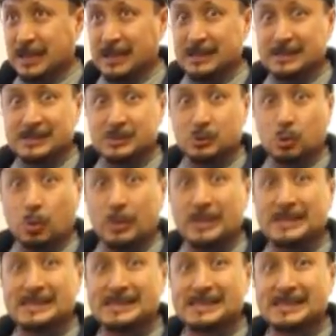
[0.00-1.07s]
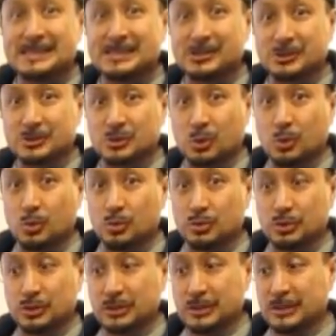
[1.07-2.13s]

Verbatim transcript: at least 26 years old.